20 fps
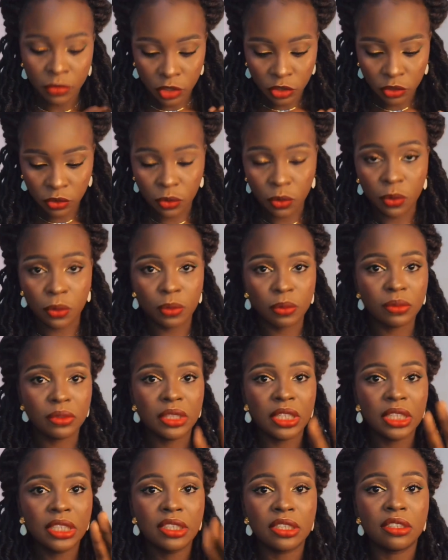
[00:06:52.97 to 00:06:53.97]
So
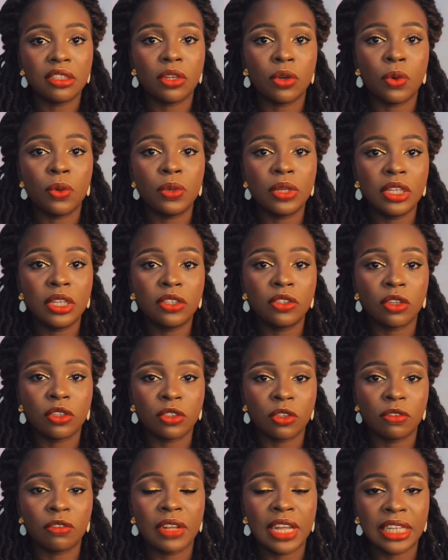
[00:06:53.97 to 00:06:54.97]
this is the only
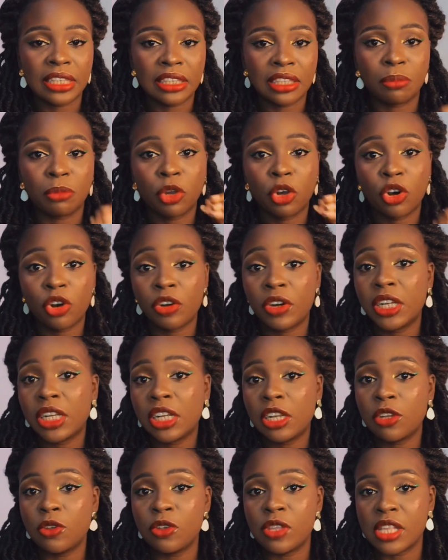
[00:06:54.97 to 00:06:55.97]
source of light I'm
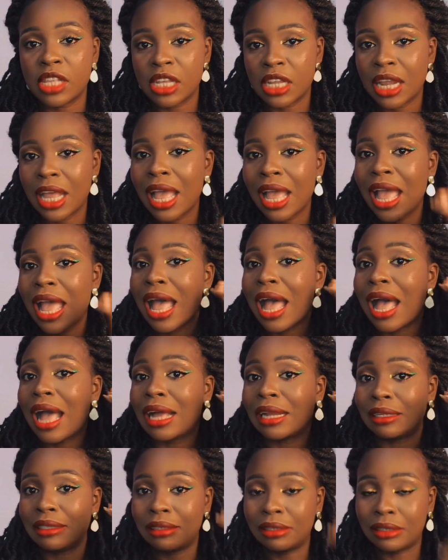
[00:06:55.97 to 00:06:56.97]
currently using,
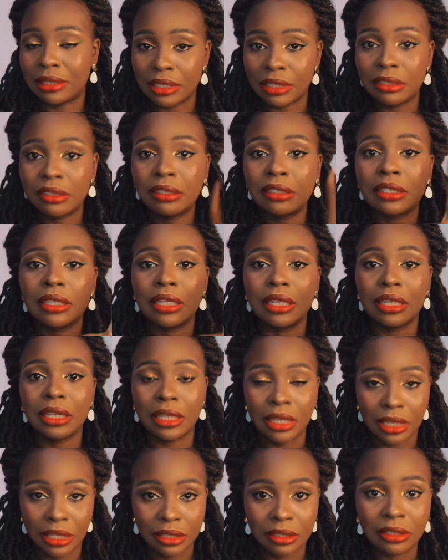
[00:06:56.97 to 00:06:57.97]
and this
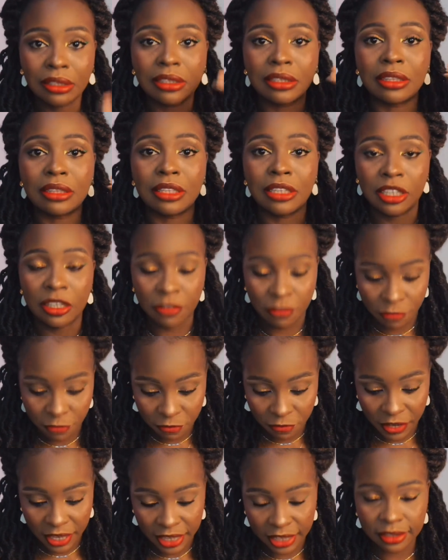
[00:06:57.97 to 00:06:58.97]
is the
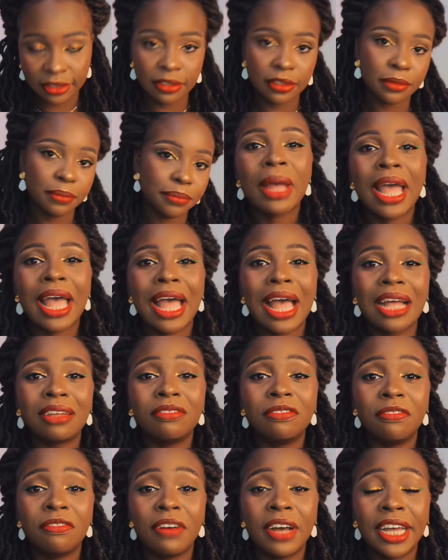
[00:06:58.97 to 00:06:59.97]
effect. My
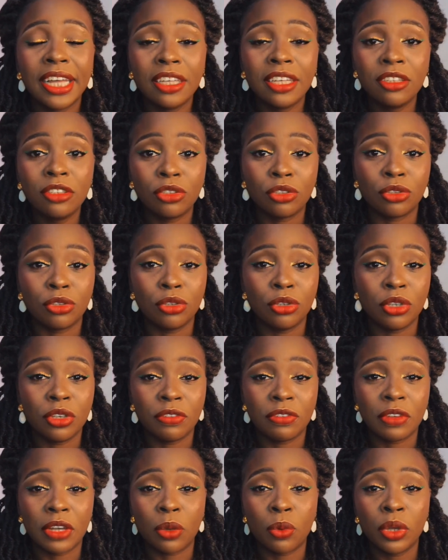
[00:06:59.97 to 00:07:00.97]
advice to you,
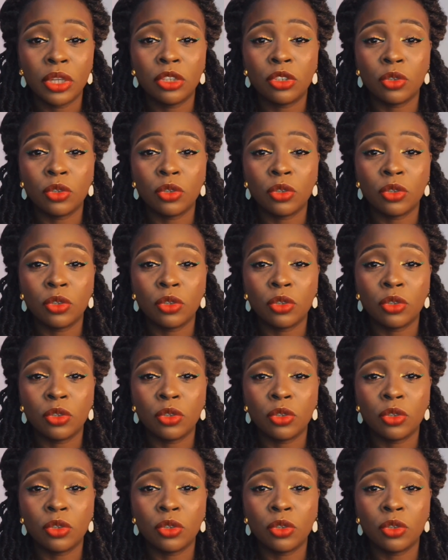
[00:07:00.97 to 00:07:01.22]
if you're going